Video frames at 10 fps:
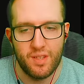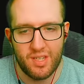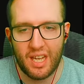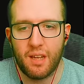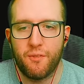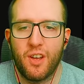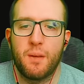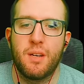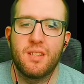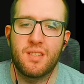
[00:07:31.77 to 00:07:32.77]
Second
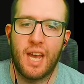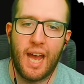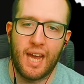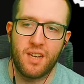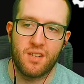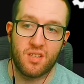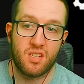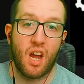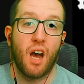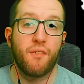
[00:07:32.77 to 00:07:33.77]
Filaments and
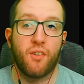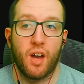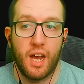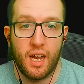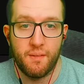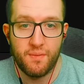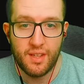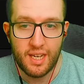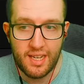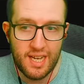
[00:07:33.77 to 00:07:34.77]
Starfire
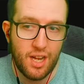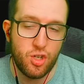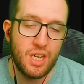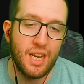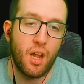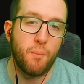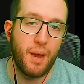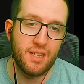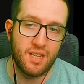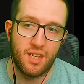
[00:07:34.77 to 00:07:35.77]
is actually a lot better.